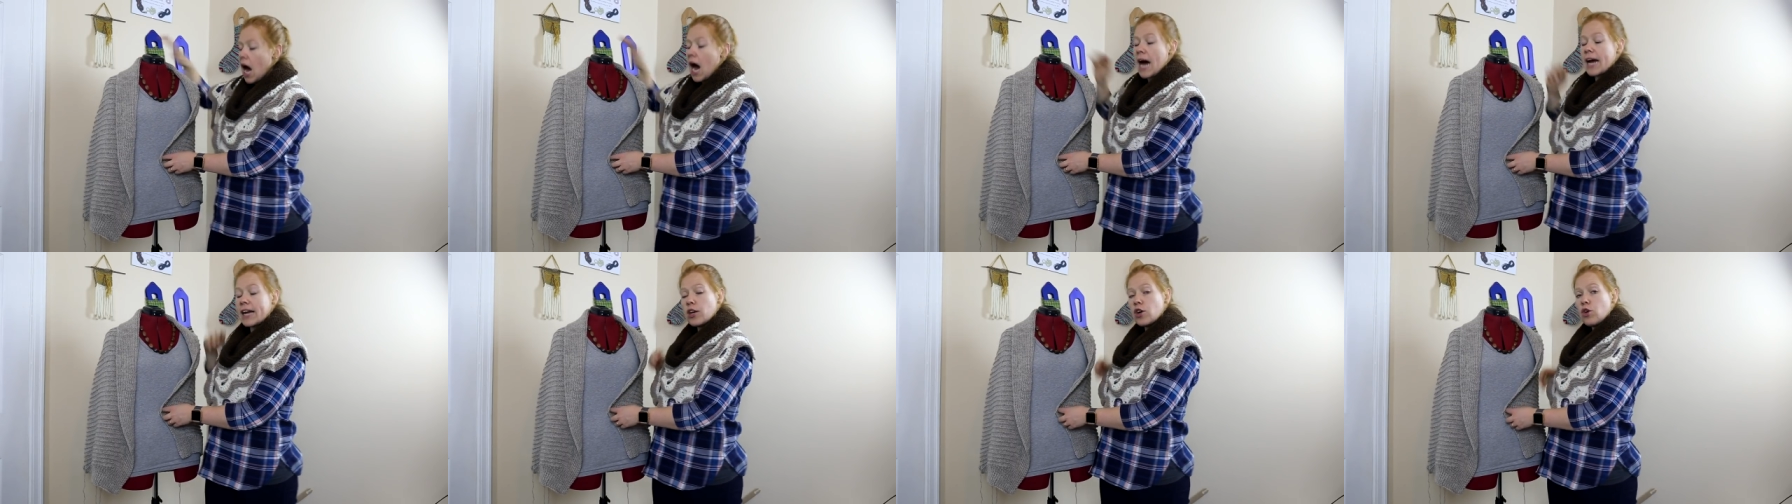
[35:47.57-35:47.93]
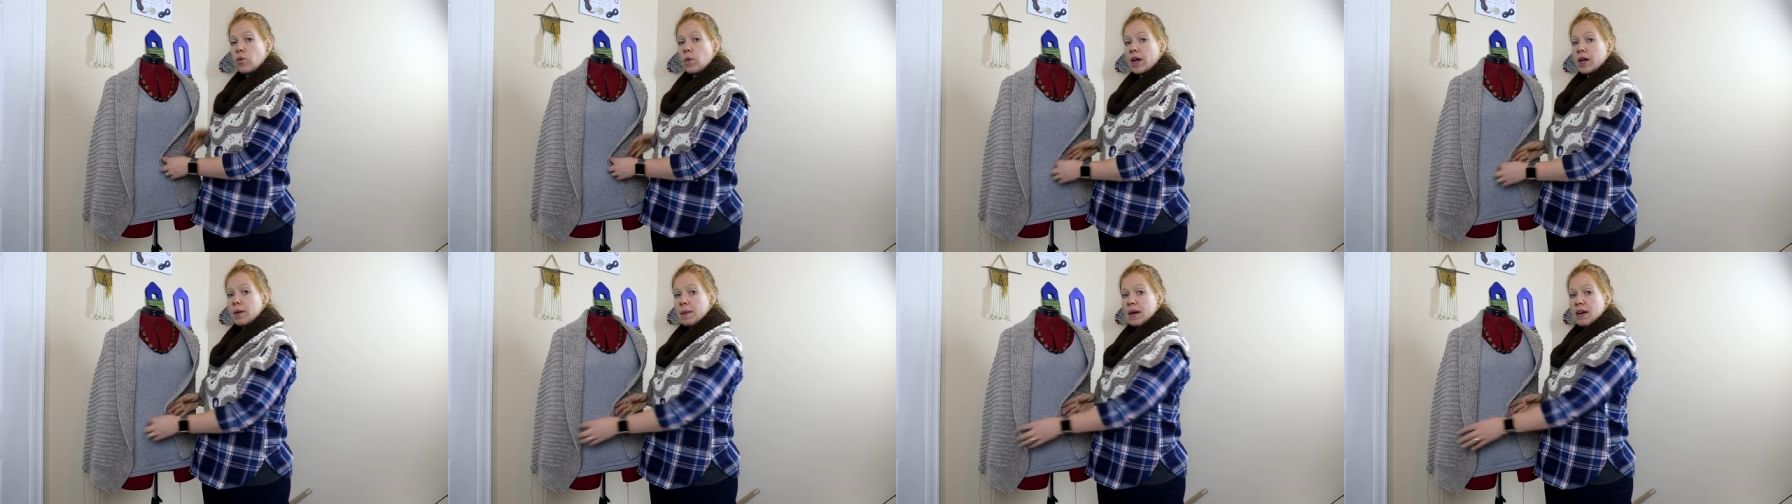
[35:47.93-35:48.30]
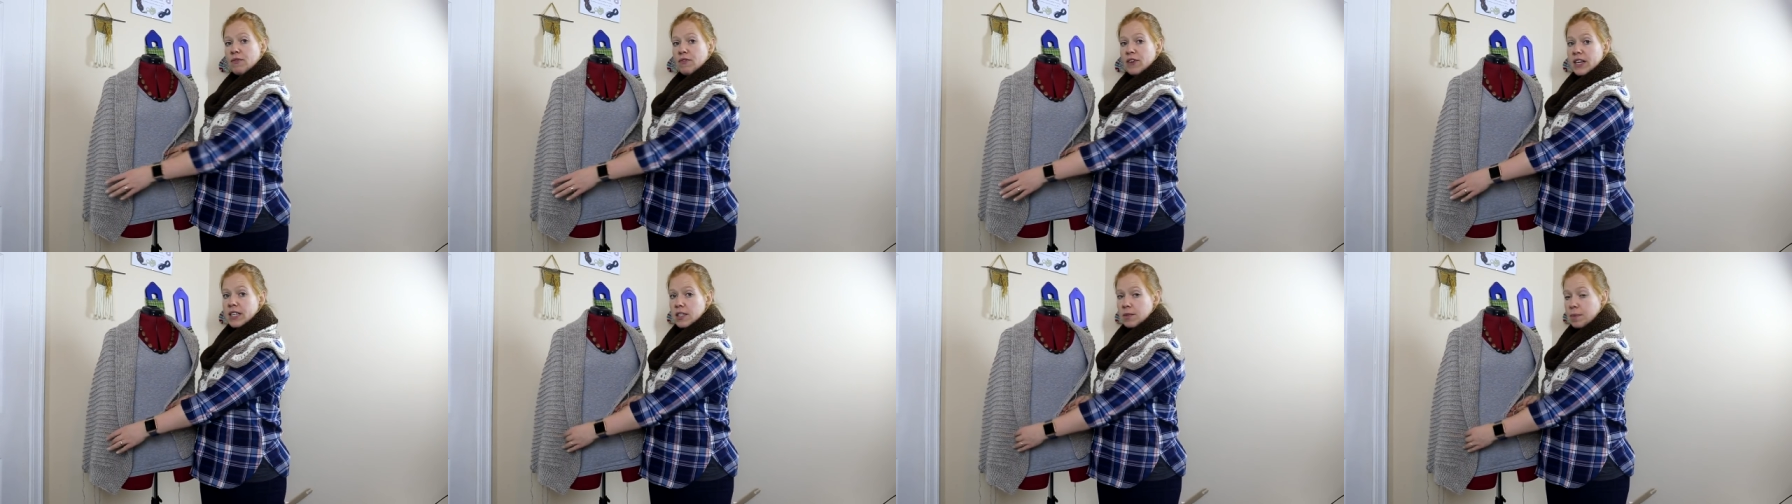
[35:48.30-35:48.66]
I know one of my
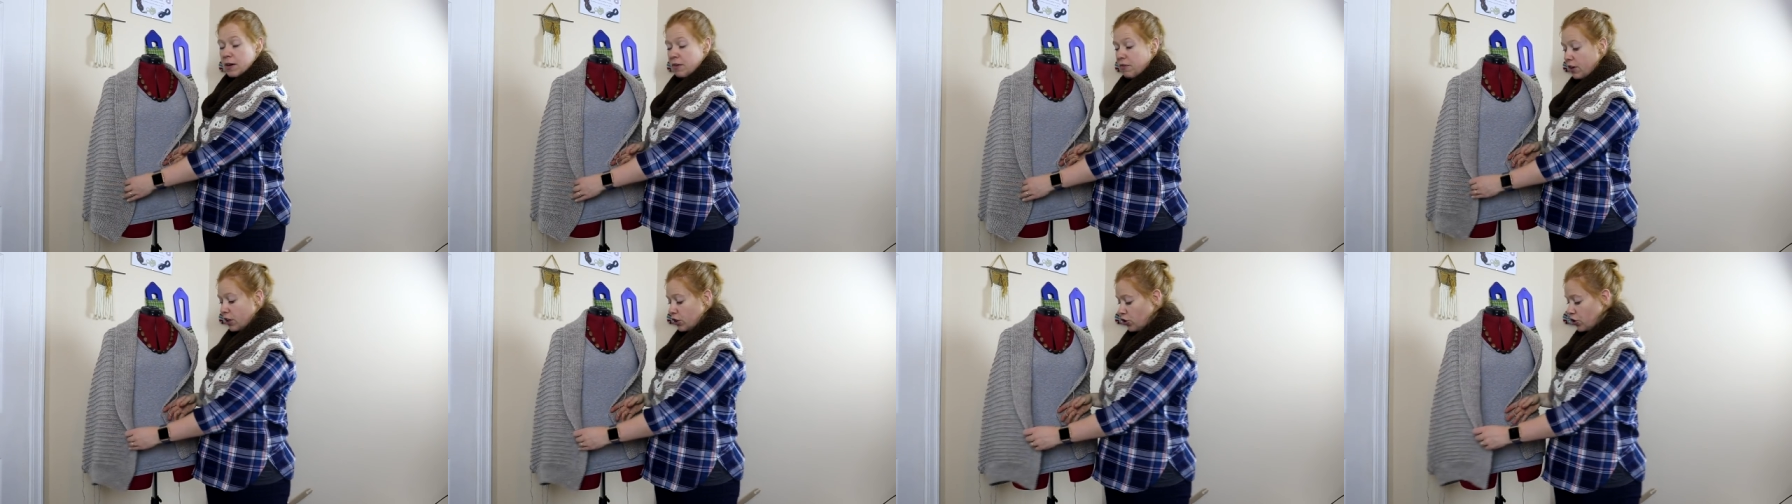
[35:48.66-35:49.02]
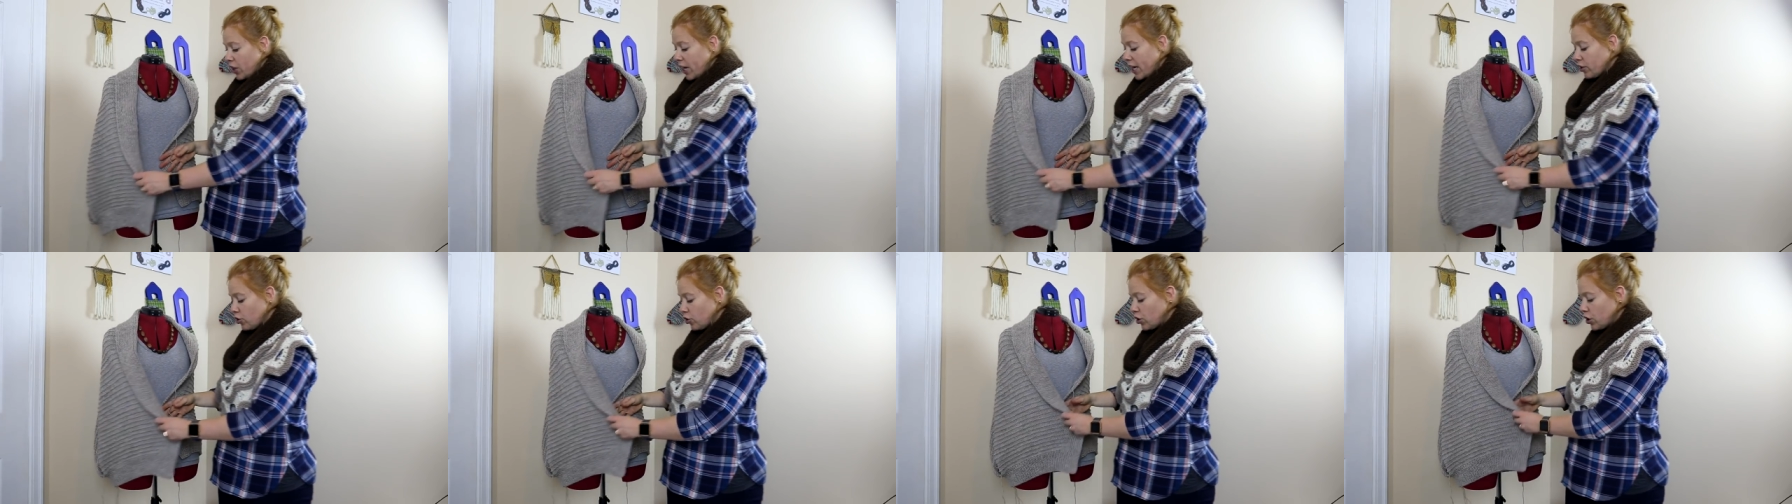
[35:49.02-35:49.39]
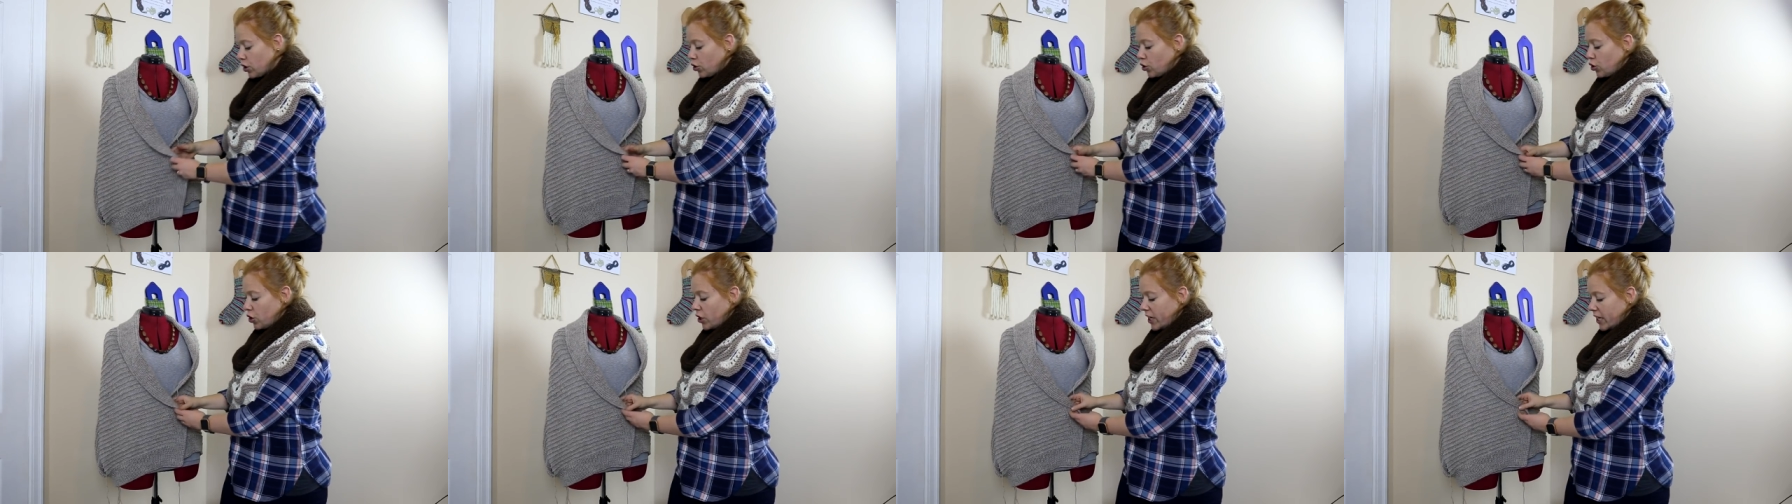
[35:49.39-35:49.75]
friends, my friend Jess,
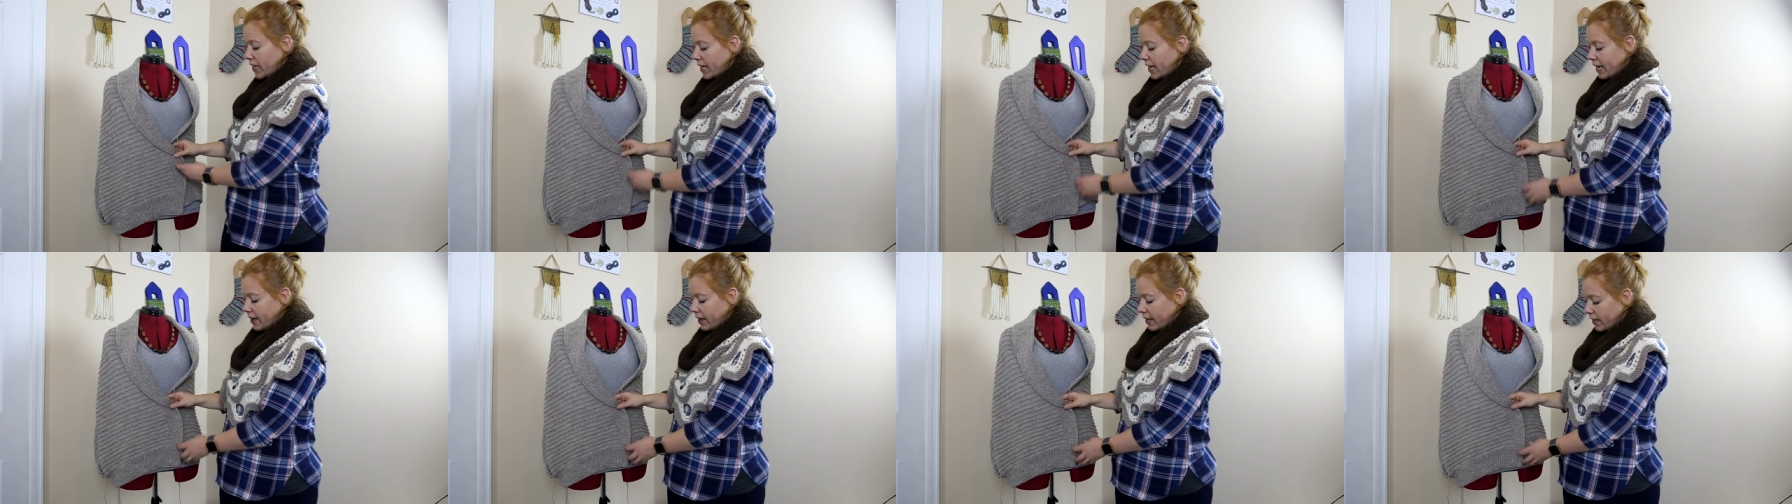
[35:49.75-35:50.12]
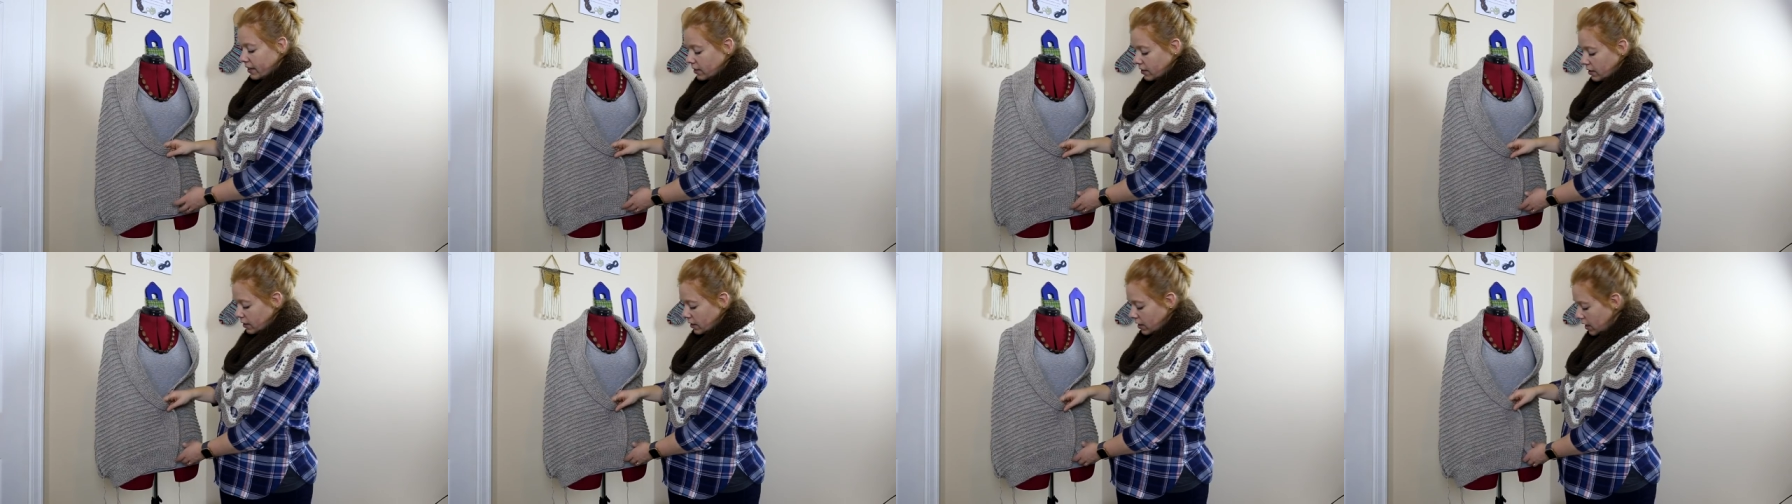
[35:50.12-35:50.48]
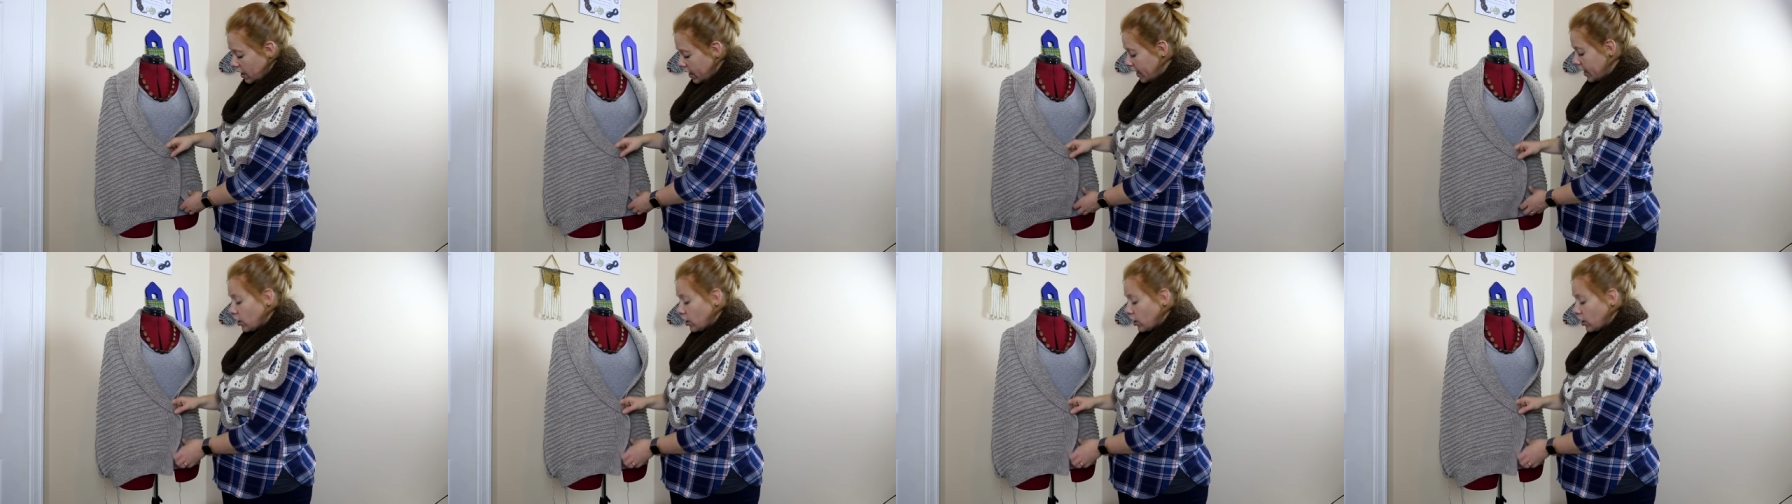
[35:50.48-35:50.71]
she knit this.